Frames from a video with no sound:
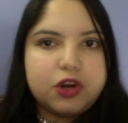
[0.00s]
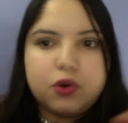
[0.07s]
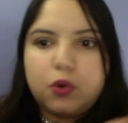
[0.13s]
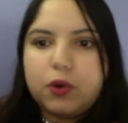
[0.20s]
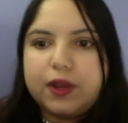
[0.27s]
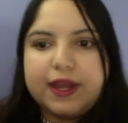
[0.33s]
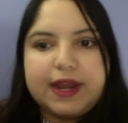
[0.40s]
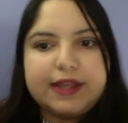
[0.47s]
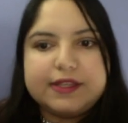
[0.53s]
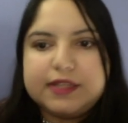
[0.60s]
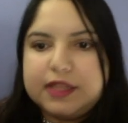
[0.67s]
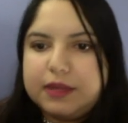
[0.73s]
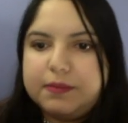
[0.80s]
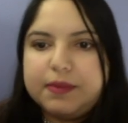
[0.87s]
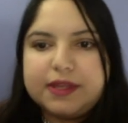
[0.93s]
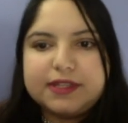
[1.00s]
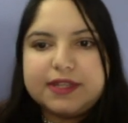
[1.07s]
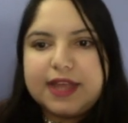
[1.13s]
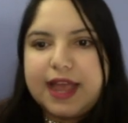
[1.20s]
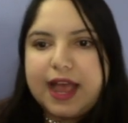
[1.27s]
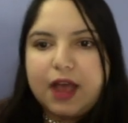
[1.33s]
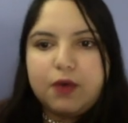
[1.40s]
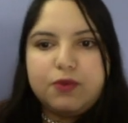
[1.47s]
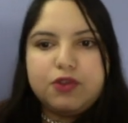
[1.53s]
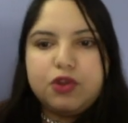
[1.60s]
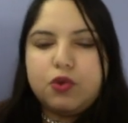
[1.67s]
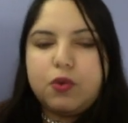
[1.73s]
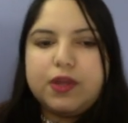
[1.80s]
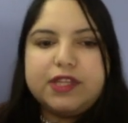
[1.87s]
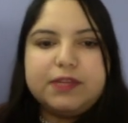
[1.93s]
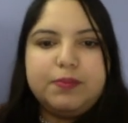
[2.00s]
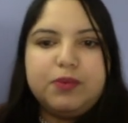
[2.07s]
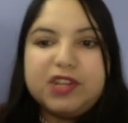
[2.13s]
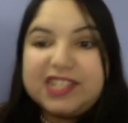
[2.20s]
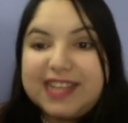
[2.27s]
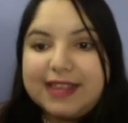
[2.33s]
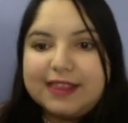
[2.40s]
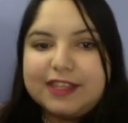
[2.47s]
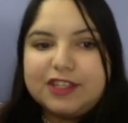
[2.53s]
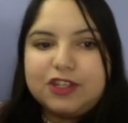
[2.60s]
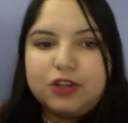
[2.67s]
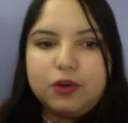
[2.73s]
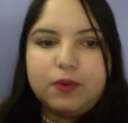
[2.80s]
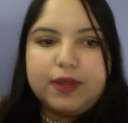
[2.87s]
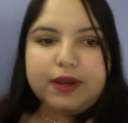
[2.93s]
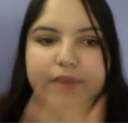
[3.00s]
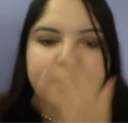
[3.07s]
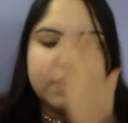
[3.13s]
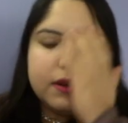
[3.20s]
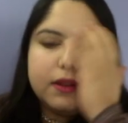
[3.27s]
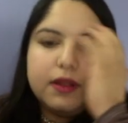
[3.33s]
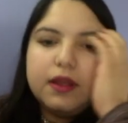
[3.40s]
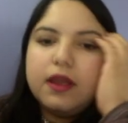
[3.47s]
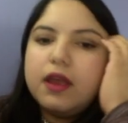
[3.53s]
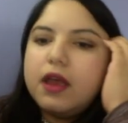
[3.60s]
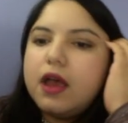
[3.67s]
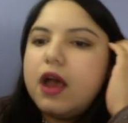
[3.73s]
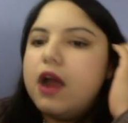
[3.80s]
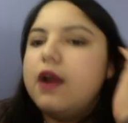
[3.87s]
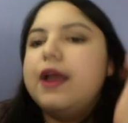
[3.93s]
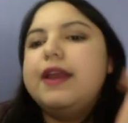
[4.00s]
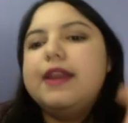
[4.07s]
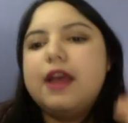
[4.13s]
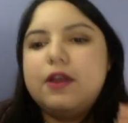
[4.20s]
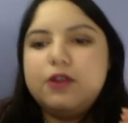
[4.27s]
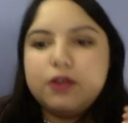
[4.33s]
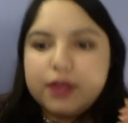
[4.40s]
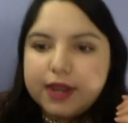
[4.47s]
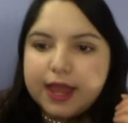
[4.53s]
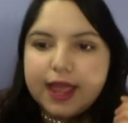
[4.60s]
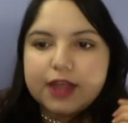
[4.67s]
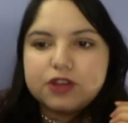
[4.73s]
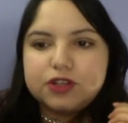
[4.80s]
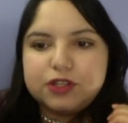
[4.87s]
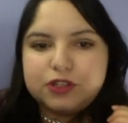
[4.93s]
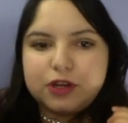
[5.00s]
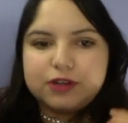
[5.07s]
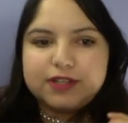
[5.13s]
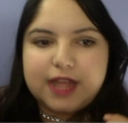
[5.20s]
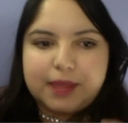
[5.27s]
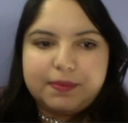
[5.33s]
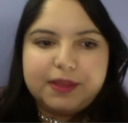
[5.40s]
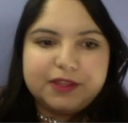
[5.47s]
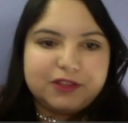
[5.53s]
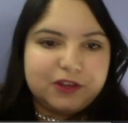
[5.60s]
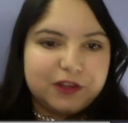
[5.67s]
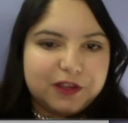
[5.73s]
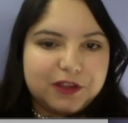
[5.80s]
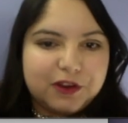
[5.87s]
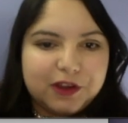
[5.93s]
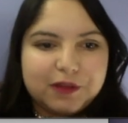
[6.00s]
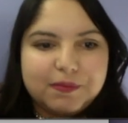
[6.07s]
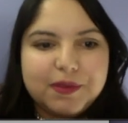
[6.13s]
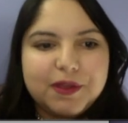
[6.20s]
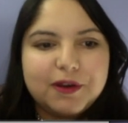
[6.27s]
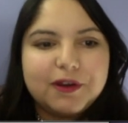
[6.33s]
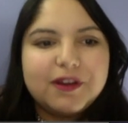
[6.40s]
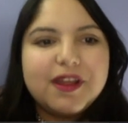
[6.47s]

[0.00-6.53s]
organizing them as to how you're going to present this to your reader. All right, now you're gonna actually start typing into your computer.